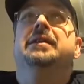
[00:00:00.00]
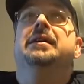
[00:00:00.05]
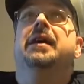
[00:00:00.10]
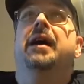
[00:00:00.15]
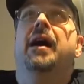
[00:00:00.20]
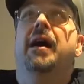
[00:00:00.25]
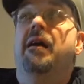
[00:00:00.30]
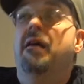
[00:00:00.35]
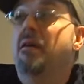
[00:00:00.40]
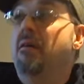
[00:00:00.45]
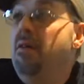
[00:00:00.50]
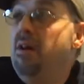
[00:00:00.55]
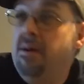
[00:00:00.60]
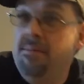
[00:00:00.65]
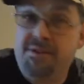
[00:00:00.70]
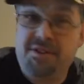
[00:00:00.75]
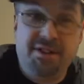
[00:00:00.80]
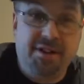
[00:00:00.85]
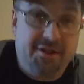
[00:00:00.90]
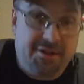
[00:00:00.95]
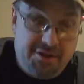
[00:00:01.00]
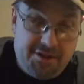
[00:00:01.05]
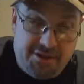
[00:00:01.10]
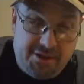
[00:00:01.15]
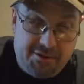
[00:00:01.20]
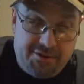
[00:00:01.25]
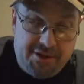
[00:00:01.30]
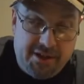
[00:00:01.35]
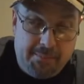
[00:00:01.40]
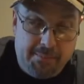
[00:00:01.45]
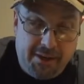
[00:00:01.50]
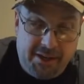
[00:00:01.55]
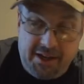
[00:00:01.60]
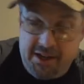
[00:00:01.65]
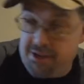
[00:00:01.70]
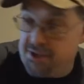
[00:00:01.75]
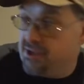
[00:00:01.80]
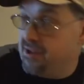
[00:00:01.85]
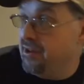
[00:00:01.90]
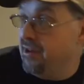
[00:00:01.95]
I don't know, I'm sitting just outside my
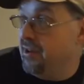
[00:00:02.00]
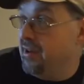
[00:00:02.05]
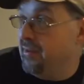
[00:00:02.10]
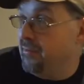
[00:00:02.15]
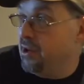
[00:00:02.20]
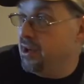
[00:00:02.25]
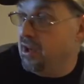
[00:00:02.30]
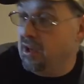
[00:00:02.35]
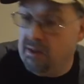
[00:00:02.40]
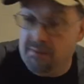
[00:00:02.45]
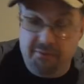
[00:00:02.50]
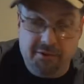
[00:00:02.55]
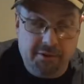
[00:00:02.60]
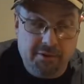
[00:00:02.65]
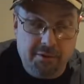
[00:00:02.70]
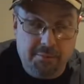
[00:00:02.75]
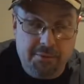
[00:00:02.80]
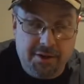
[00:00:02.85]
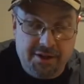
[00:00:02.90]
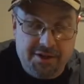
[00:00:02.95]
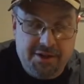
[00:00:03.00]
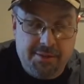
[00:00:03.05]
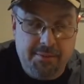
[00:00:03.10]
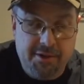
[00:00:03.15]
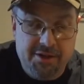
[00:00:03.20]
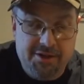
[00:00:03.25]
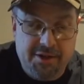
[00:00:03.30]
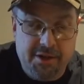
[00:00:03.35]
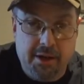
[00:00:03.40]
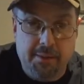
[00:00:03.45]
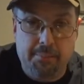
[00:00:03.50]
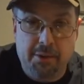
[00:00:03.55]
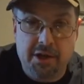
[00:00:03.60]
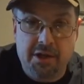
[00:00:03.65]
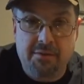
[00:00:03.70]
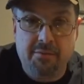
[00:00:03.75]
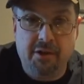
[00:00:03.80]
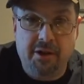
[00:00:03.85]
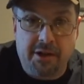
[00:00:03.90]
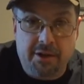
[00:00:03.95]
kitchen and I've got a living room next to me. It's got a bunch
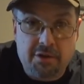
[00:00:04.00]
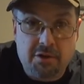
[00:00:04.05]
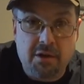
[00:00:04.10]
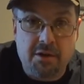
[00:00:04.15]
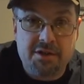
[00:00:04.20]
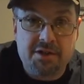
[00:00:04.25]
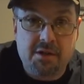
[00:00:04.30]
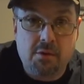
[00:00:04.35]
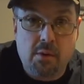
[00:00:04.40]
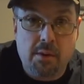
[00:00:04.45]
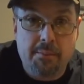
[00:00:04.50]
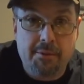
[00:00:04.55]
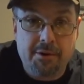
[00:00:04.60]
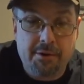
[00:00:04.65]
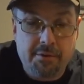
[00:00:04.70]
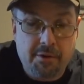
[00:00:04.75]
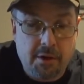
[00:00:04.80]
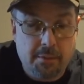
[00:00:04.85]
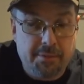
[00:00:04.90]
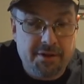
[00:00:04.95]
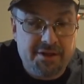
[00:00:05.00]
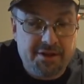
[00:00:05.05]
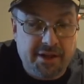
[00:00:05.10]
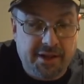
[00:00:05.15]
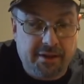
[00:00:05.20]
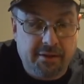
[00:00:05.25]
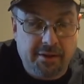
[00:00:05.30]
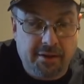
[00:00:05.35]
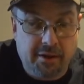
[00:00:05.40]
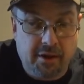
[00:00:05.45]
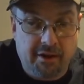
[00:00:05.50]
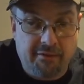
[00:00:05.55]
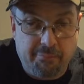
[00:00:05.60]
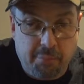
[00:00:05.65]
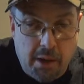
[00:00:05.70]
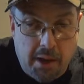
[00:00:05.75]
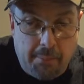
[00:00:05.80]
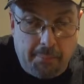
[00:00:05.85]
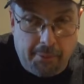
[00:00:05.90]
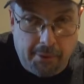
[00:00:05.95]
of electronic equipment, could be cycling off
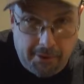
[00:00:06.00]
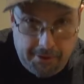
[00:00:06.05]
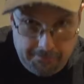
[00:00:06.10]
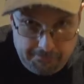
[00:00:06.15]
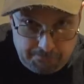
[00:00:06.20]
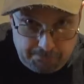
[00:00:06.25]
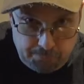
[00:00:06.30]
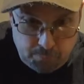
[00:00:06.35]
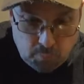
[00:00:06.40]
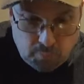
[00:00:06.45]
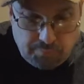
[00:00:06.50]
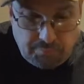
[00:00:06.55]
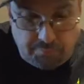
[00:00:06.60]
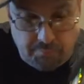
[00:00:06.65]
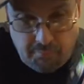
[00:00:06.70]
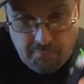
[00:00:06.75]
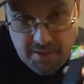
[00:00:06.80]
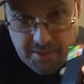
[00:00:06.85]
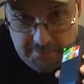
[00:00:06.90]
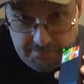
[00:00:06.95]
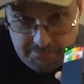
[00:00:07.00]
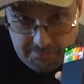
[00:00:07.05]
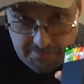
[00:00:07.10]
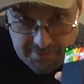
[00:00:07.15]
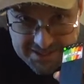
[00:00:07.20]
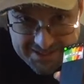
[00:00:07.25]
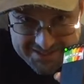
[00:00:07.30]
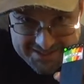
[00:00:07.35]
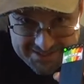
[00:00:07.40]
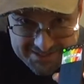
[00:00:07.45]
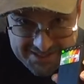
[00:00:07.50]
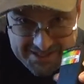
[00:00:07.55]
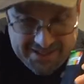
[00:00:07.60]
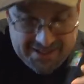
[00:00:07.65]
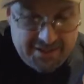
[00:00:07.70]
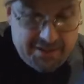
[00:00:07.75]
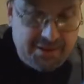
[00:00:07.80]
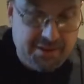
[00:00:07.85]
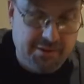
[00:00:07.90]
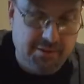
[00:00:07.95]
properly. But that's the
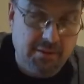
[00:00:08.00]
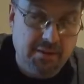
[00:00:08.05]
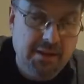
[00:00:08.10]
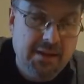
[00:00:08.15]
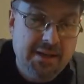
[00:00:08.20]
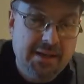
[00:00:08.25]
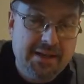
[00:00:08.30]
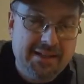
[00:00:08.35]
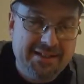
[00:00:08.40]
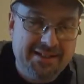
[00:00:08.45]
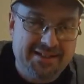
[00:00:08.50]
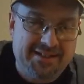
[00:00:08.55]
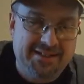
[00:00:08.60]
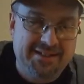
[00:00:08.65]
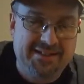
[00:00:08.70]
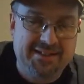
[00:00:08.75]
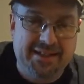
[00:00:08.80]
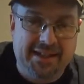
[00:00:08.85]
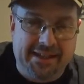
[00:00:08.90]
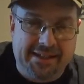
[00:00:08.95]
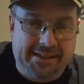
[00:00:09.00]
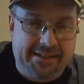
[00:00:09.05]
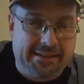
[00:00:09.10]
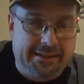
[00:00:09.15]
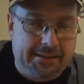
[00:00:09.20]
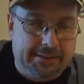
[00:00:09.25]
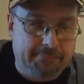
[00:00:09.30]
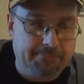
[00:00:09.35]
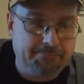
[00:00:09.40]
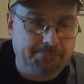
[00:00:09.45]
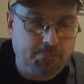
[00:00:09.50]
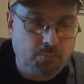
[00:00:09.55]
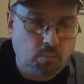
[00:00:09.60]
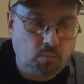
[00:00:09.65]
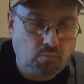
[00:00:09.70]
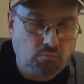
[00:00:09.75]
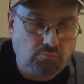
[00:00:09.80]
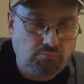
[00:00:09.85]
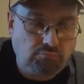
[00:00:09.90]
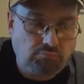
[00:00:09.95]
K2. This is like
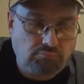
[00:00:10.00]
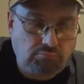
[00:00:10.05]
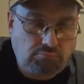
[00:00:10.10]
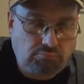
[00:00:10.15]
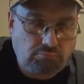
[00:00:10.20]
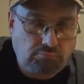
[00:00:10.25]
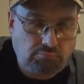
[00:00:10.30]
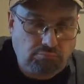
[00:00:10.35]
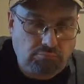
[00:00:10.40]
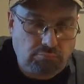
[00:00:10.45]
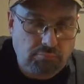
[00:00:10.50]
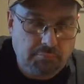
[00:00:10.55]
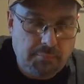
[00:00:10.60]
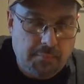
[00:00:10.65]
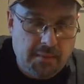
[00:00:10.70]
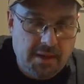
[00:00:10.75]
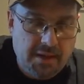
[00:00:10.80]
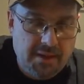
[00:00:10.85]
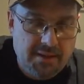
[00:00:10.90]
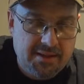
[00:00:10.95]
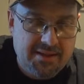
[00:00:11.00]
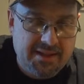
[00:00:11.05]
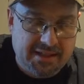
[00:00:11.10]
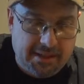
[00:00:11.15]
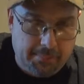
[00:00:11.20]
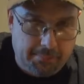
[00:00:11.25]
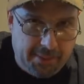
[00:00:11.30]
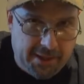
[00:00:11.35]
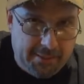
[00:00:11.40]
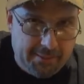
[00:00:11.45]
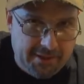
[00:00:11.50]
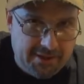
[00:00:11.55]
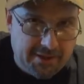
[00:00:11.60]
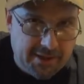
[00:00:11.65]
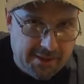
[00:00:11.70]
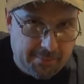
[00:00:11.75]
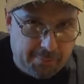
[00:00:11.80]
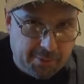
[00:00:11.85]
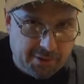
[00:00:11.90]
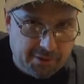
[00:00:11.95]
it's like a baby
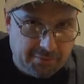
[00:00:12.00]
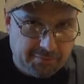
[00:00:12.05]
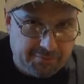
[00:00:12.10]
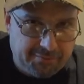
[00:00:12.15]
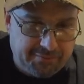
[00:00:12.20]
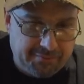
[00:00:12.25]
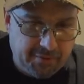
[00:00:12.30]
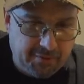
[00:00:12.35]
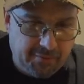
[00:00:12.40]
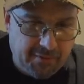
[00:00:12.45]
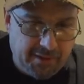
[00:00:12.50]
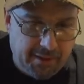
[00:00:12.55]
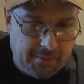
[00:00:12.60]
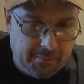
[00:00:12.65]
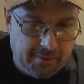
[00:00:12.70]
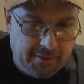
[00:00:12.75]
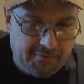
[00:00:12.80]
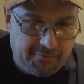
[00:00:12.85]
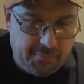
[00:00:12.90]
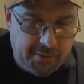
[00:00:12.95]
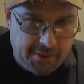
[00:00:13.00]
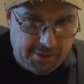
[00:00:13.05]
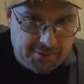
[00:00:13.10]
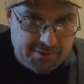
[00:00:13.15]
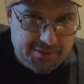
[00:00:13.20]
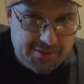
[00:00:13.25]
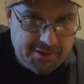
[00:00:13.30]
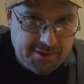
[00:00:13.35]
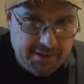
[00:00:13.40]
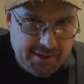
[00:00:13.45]
diaper of EMF meters.